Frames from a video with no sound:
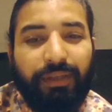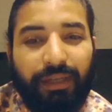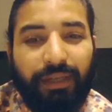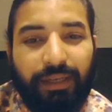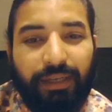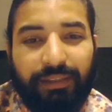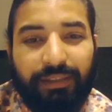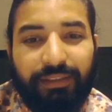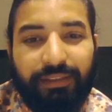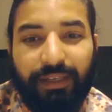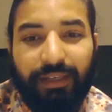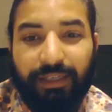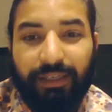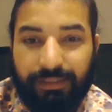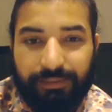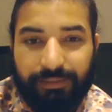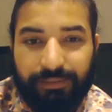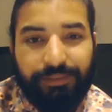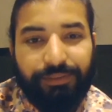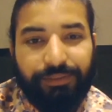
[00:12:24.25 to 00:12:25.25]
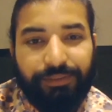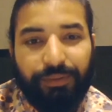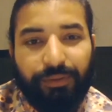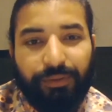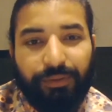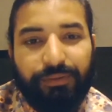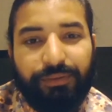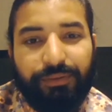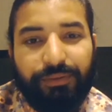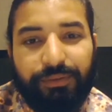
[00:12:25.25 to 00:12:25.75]
and activist
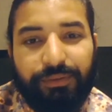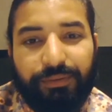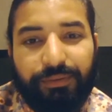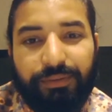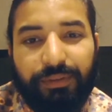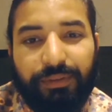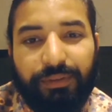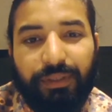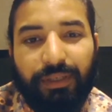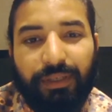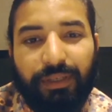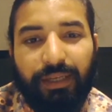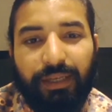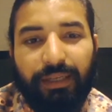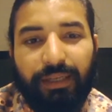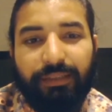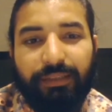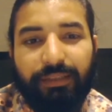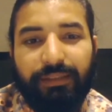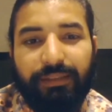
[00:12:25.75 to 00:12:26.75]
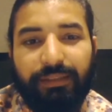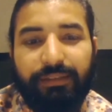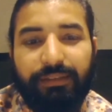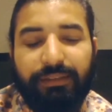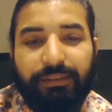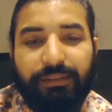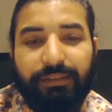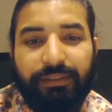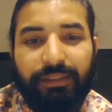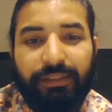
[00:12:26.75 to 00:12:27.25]
also, and
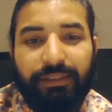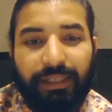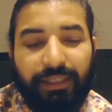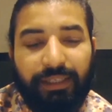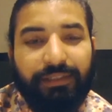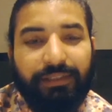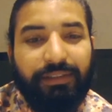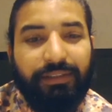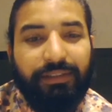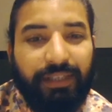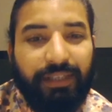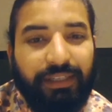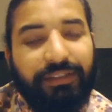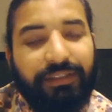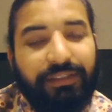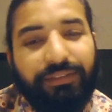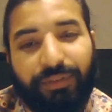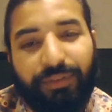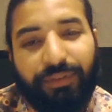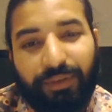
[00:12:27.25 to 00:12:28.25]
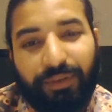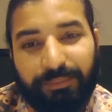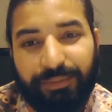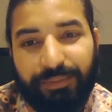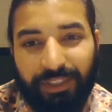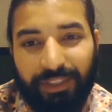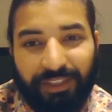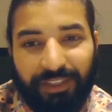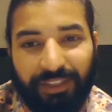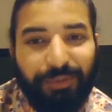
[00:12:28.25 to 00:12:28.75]
he trained
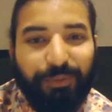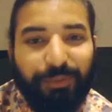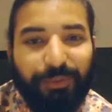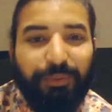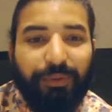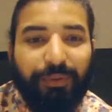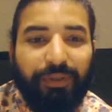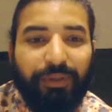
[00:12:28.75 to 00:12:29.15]
from JNU,